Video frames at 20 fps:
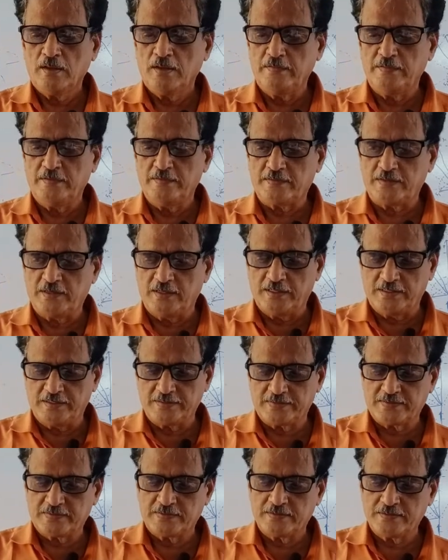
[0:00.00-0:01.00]
In this
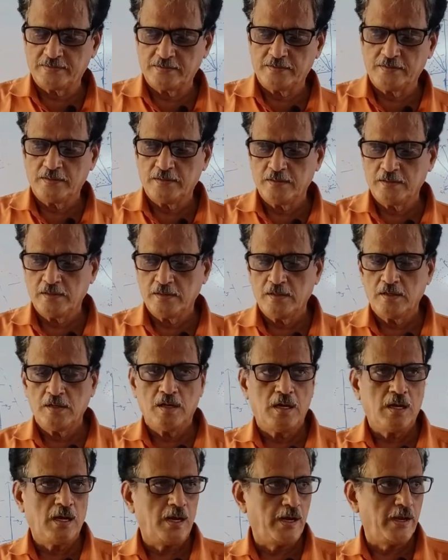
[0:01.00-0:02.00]
class,
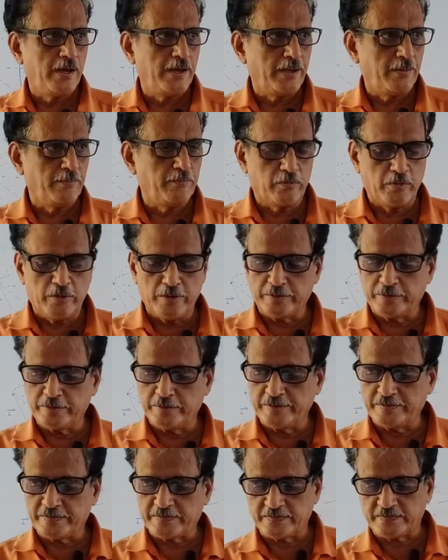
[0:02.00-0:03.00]
I am going to
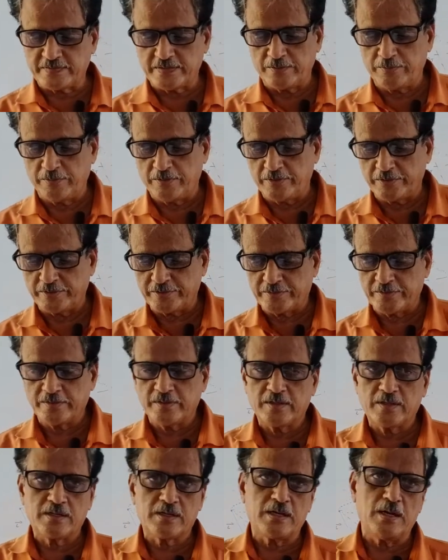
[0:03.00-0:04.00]
discuss
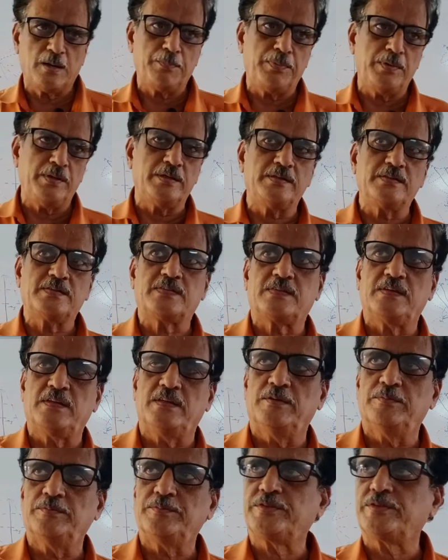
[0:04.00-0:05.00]
about coupling
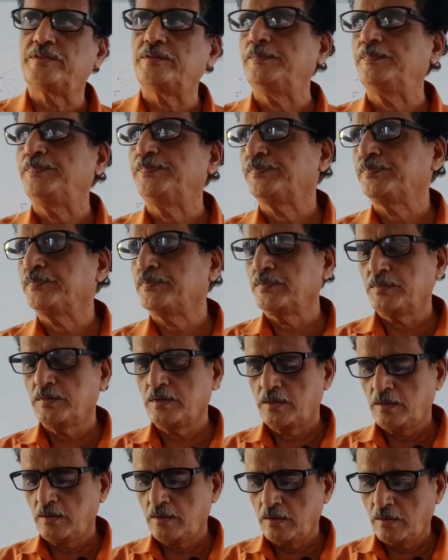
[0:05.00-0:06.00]
schemes.
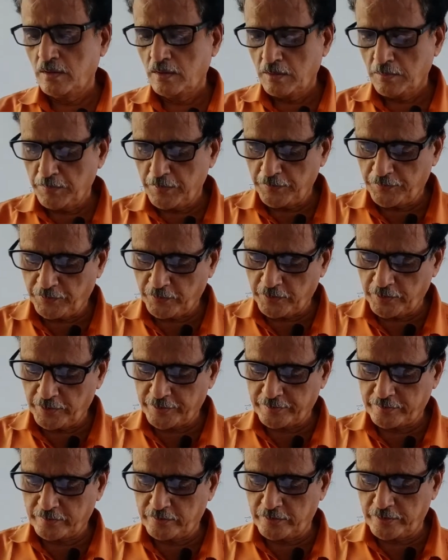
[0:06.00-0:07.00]
Before
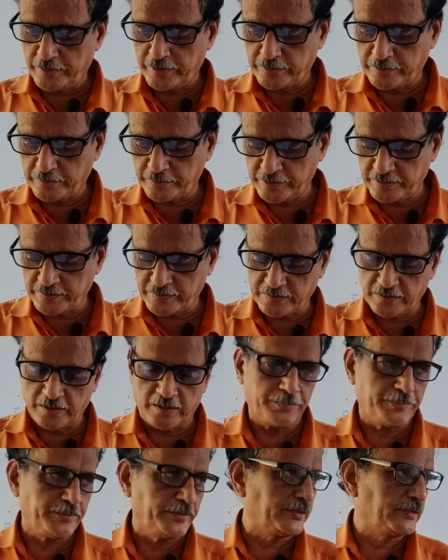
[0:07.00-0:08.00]
going to this
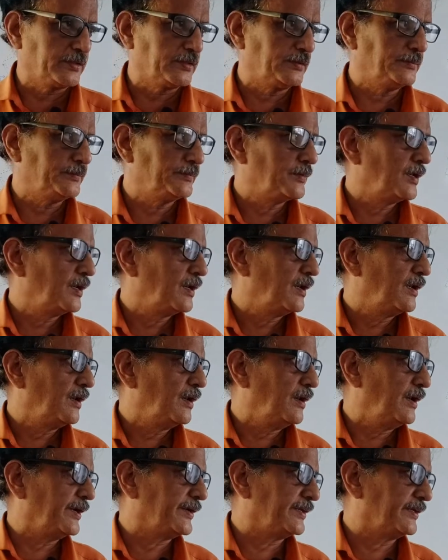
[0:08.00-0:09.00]
topic,
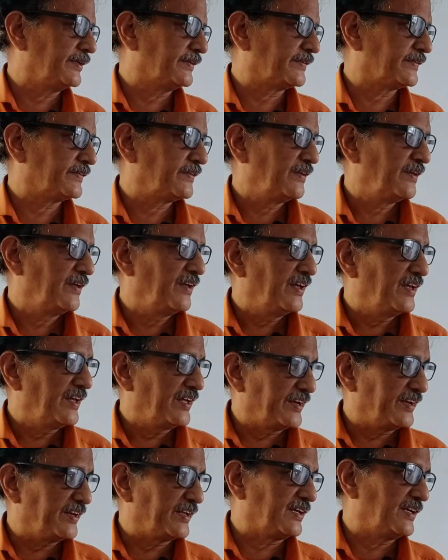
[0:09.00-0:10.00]
let us
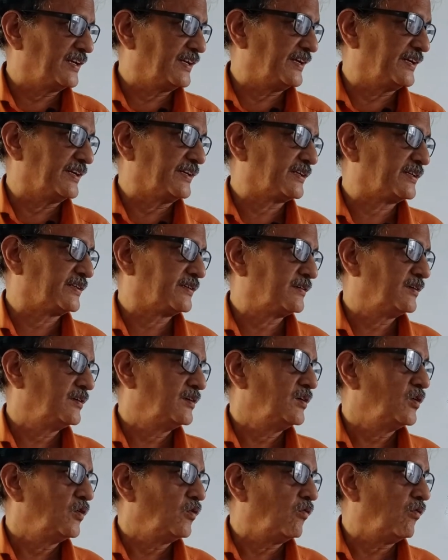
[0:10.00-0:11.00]

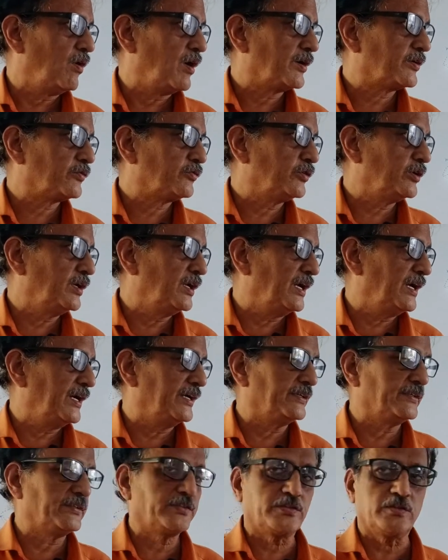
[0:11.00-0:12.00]
recollect what we
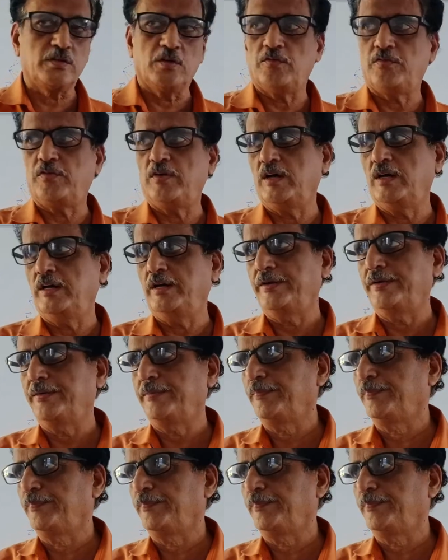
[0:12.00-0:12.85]
learned so far.